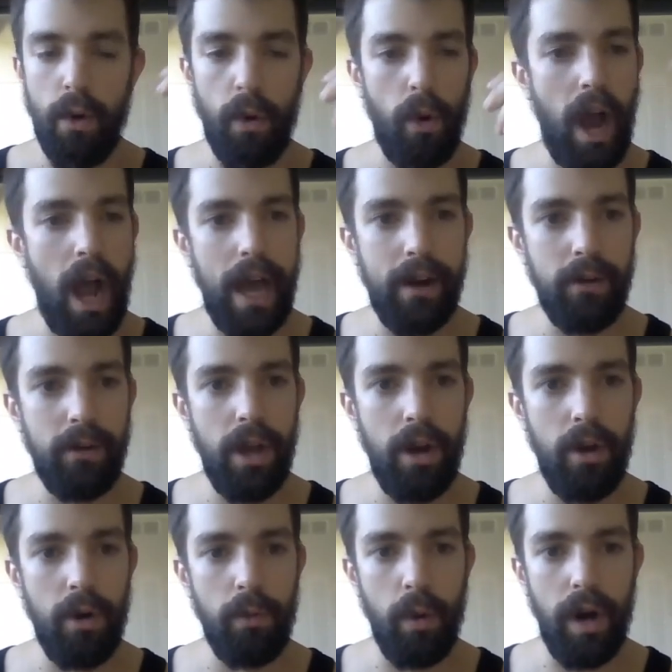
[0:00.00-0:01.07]
Or I don't
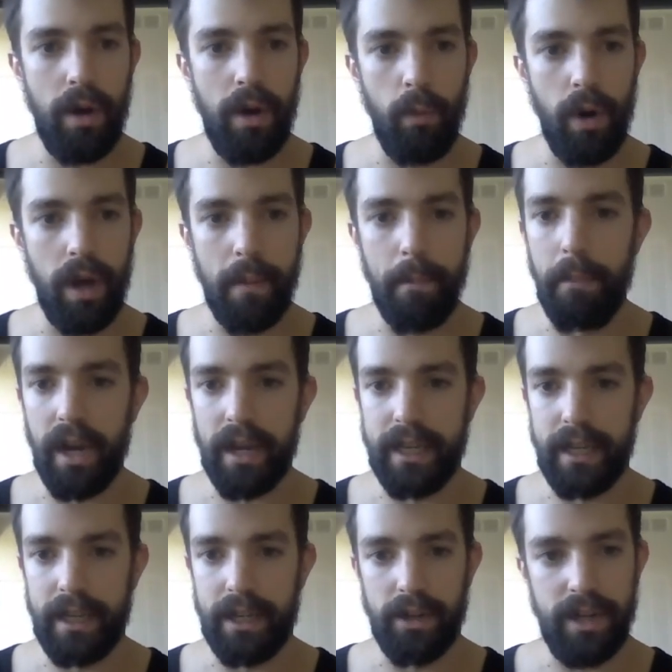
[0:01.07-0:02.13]
know what a butt
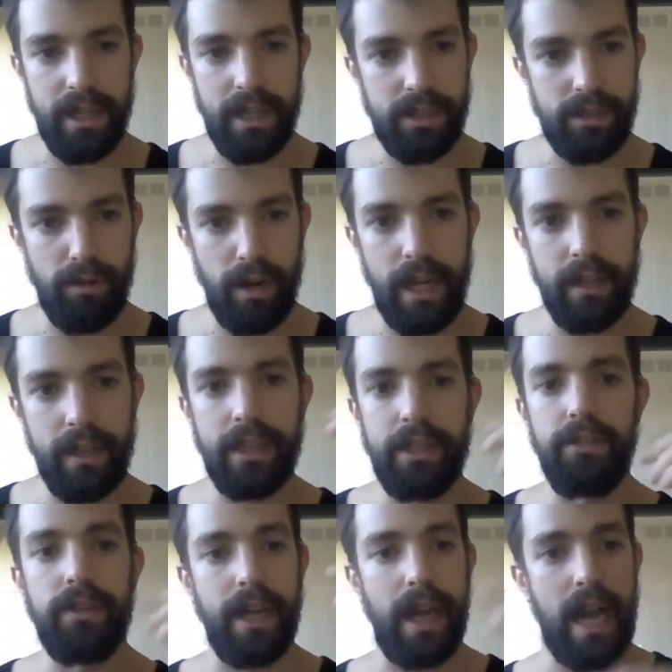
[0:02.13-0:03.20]
kicker is, right? Like
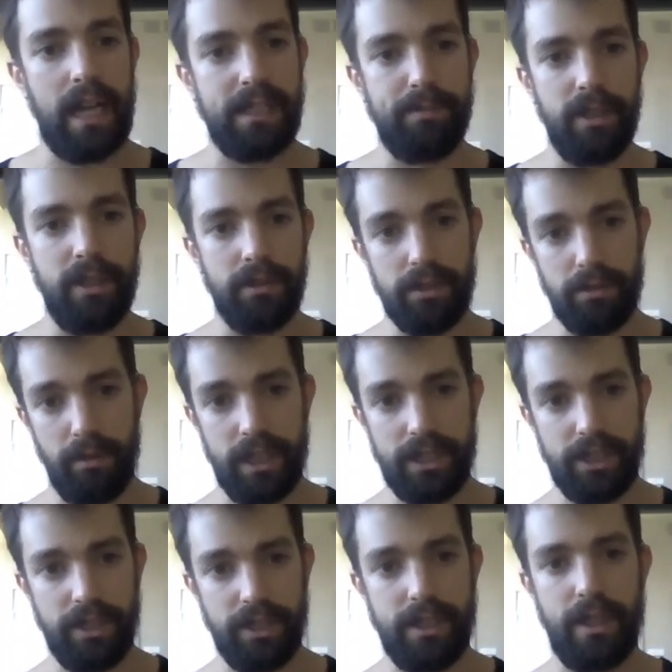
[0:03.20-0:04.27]
you can ask me those
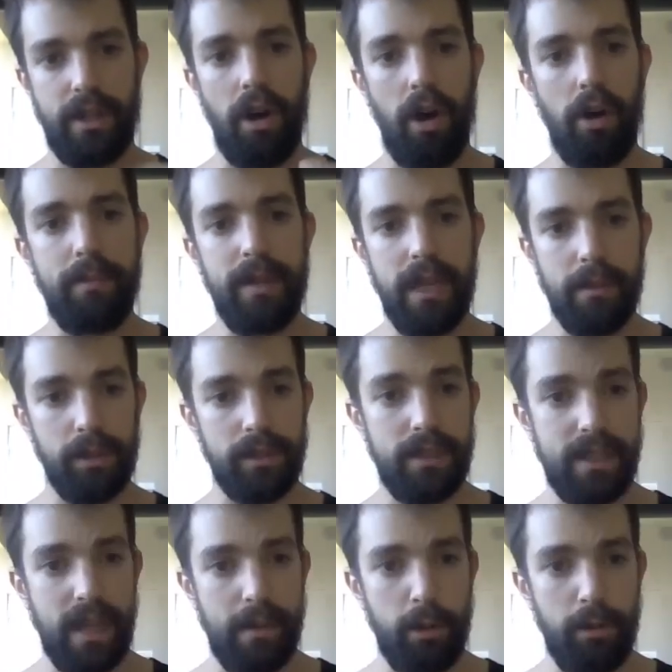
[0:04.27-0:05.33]
questions and then I'll be able to
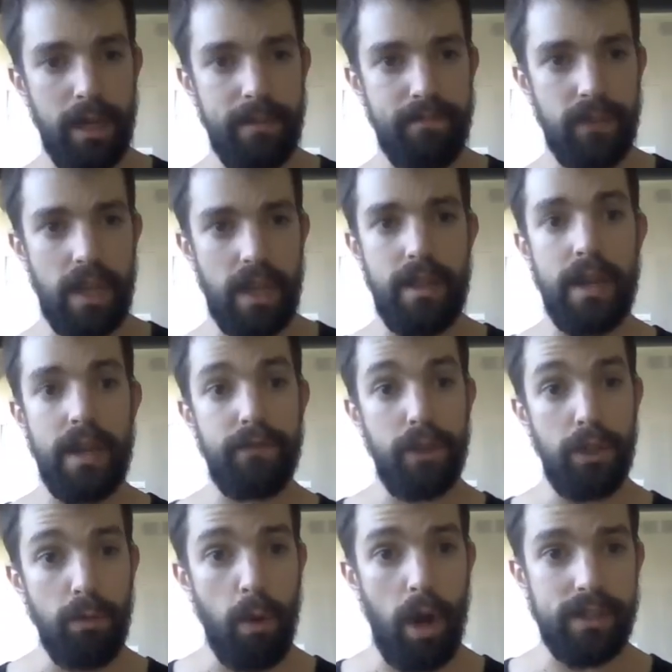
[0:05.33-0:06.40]
demo it. And then if
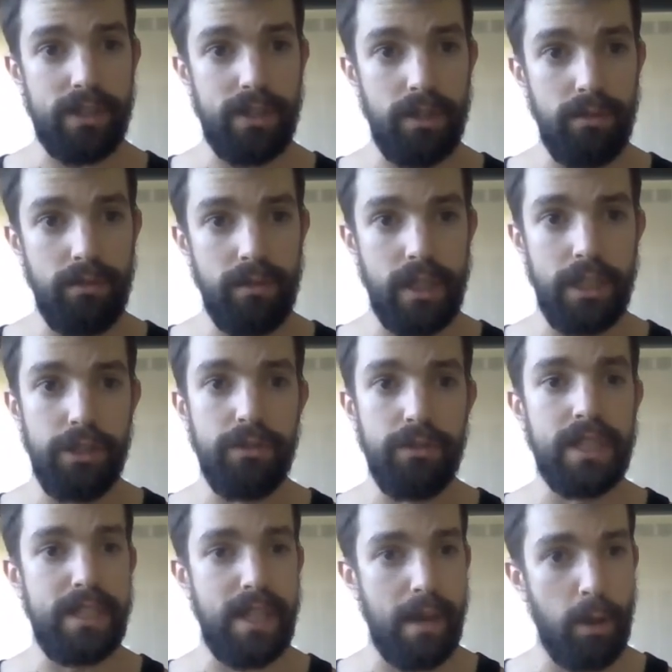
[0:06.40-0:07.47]
you want to, then you
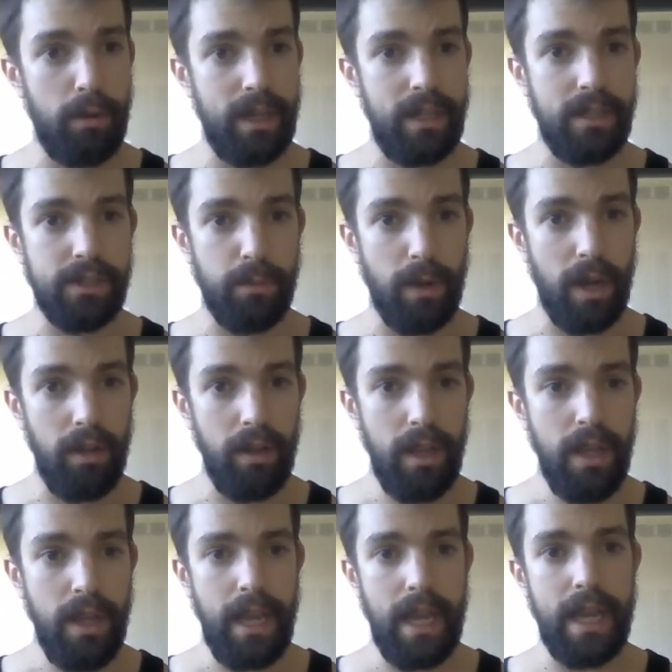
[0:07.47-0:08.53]
can demo it as well.
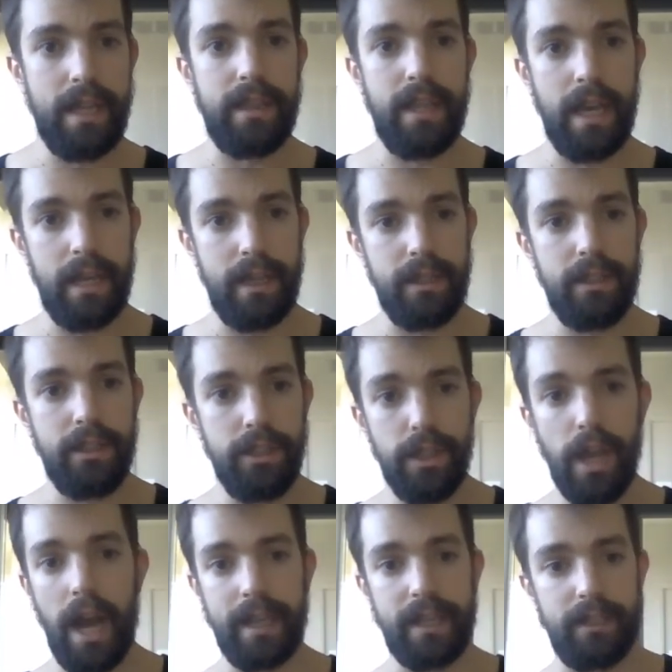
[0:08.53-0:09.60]
And then
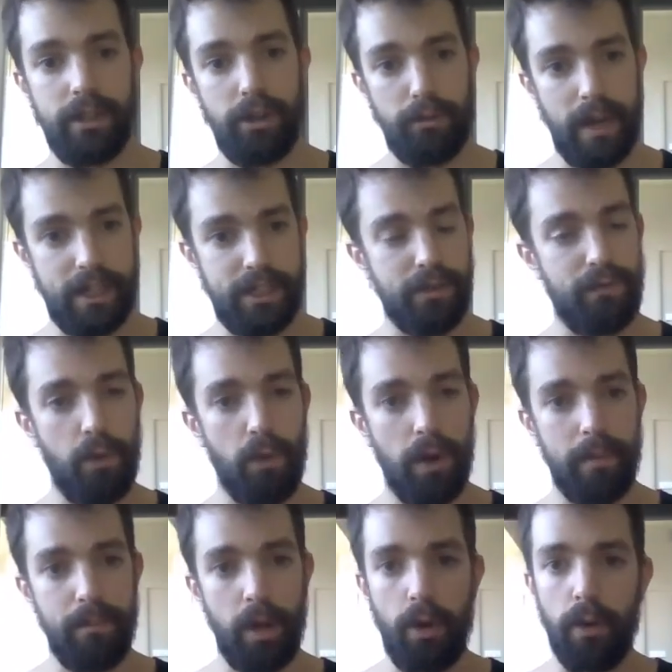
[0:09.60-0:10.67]
I can correct your
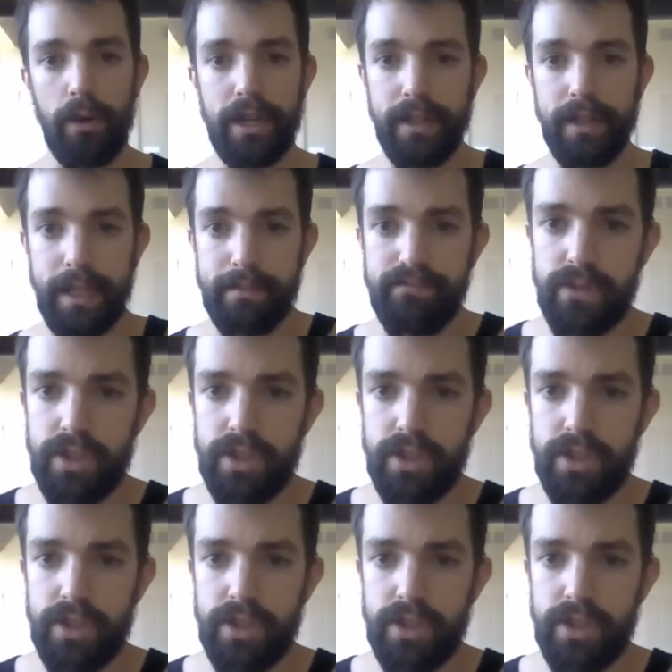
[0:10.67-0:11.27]
form accordingly.